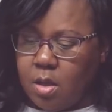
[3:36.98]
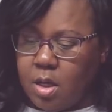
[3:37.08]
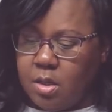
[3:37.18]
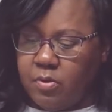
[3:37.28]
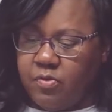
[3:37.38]

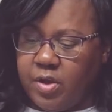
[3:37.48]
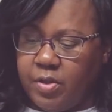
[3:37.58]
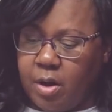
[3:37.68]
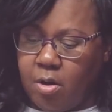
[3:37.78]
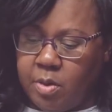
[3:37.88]
Another thing
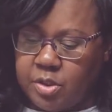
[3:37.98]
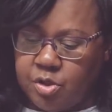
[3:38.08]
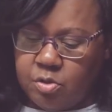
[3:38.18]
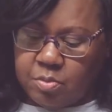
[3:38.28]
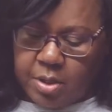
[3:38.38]
that I always
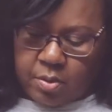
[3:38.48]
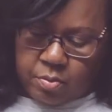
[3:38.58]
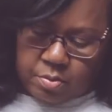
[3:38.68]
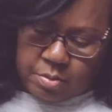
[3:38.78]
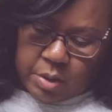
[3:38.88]
do with
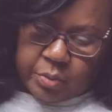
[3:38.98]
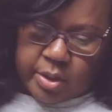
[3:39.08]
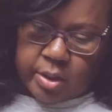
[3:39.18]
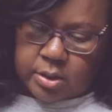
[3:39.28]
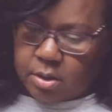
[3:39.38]
my
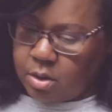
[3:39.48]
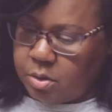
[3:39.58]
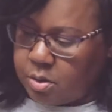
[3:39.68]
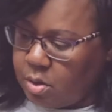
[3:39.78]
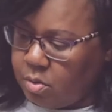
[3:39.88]
wigs
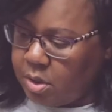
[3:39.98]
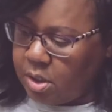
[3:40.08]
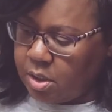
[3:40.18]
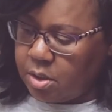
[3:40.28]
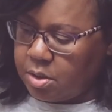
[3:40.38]
also
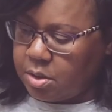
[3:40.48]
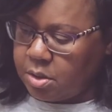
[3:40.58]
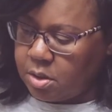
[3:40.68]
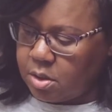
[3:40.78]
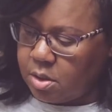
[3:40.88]

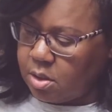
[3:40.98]
is,